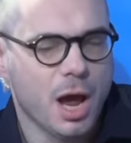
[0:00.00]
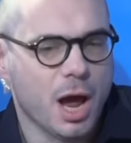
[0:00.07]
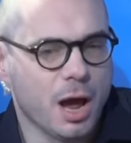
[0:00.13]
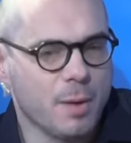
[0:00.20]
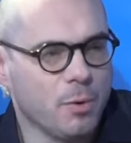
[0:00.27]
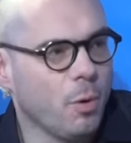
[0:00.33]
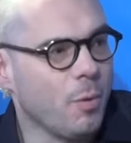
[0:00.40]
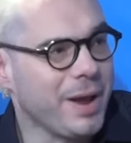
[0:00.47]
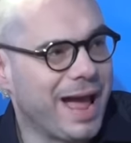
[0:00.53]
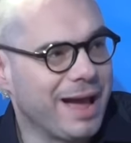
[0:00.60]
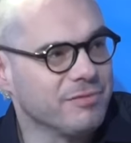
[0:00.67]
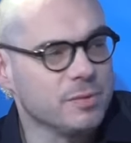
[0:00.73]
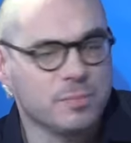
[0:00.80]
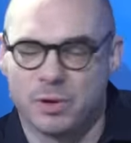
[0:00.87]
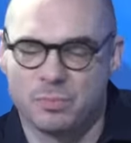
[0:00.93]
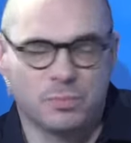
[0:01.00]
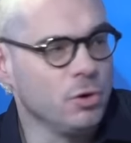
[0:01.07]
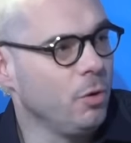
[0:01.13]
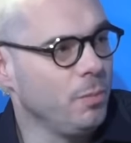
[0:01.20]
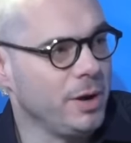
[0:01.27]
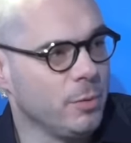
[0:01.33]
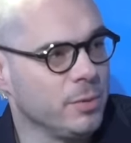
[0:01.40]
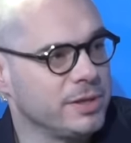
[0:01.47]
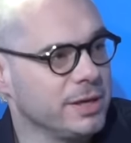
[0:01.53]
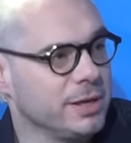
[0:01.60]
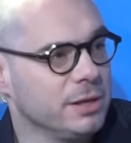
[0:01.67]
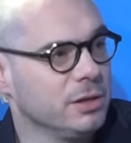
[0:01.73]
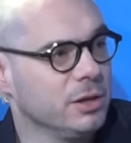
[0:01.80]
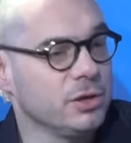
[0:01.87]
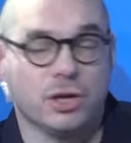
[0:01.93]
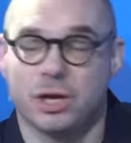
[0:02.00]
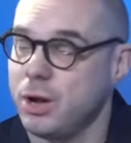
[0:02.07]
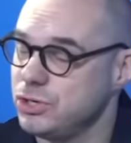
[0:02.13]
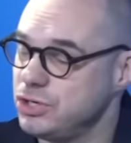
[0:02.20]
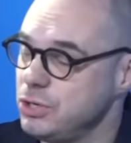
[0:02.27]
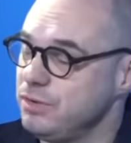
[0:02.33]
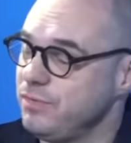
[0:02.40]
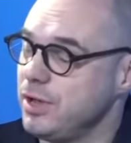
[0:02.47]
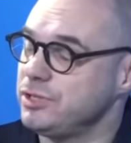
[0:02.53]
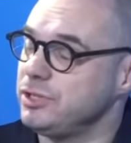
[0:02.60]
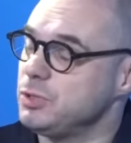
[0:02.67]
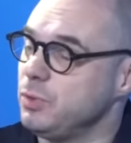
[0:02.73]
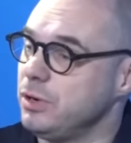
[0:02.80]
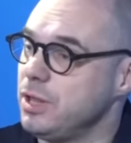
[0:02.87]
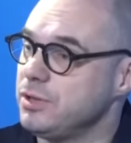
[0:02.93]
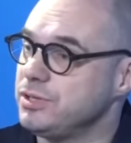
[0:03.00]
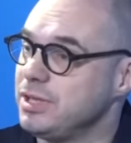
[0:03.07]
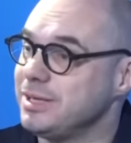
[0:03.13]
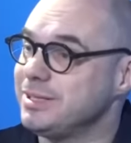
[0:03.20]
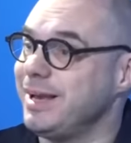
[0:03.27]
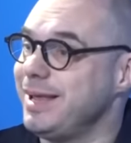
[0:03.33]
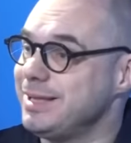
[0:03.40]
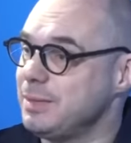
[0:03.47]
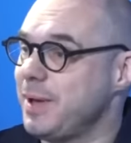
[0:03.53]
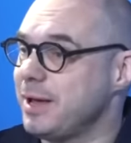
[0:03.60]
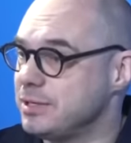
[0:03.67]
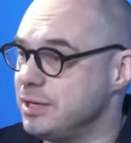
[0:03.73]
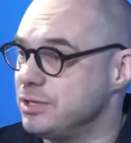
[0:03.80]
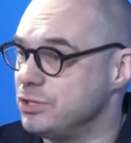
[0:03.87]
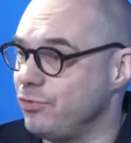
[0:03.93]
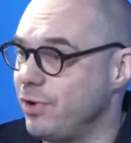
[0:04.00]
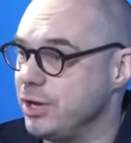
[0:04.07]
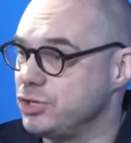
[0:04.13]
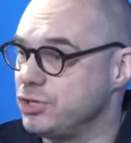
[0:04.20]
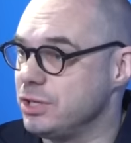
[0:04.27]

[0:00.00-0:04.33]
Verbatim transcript: Uh, but what we haven't. But normally we're thinking that going to university is one of those things that is about integration.